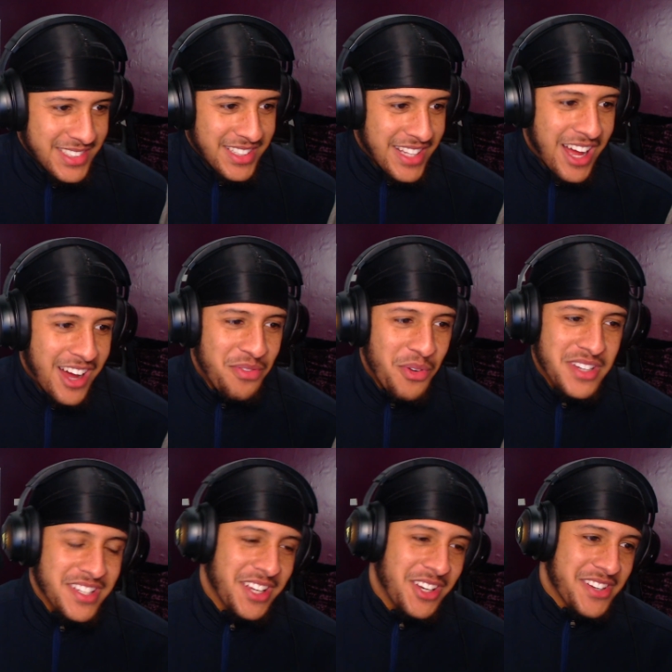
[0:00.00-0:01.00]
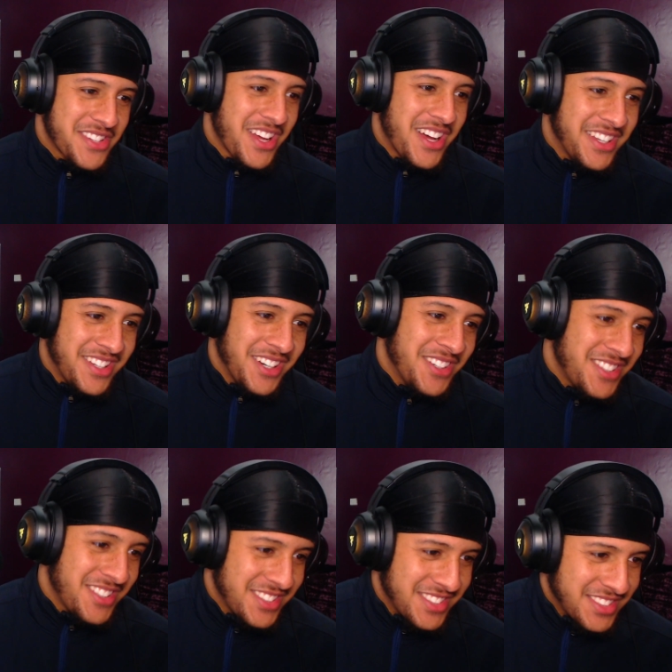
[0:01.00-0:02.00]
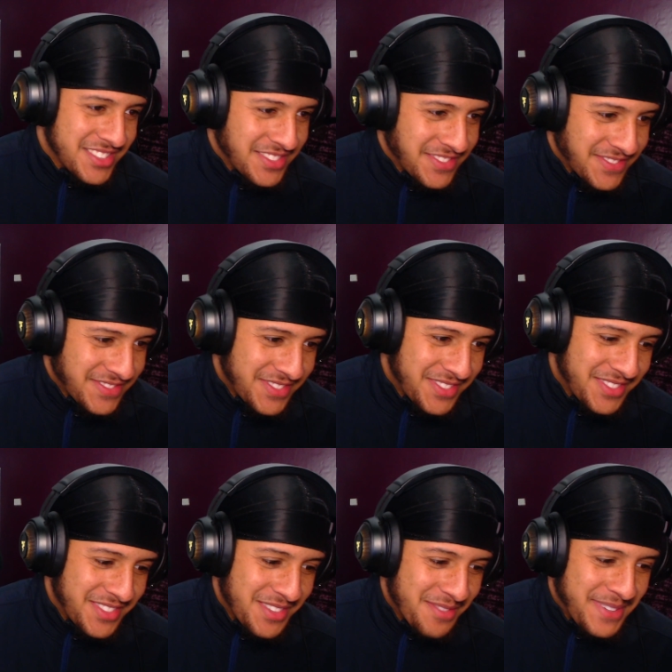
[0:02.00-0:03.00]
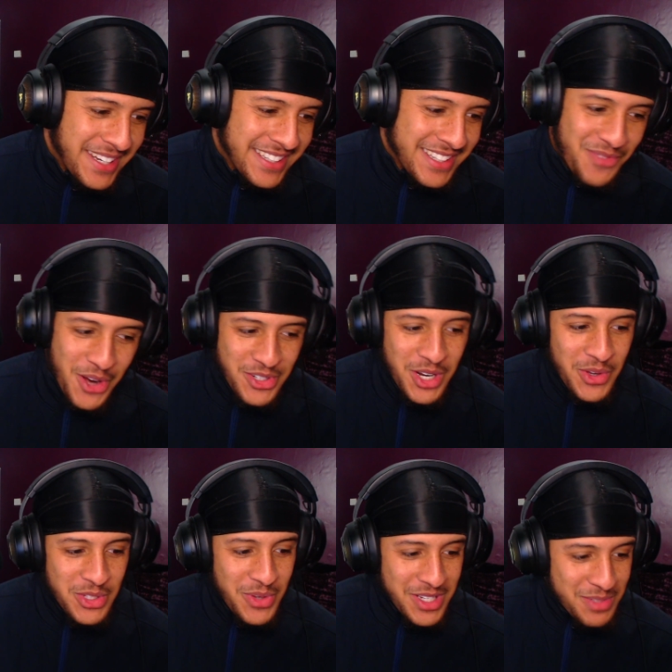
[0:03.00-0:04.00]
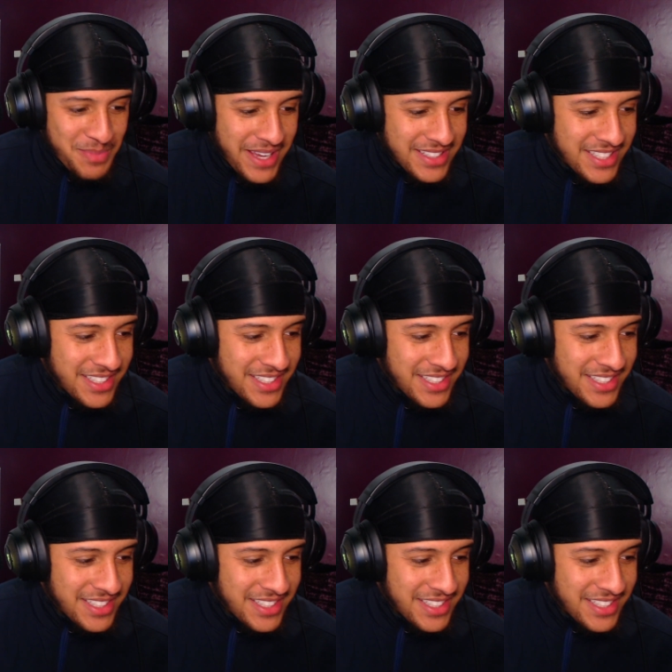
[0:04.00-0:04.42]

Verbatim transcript: That I thought too looks hard though. And Billy Kid, bro, I don't know what to expect.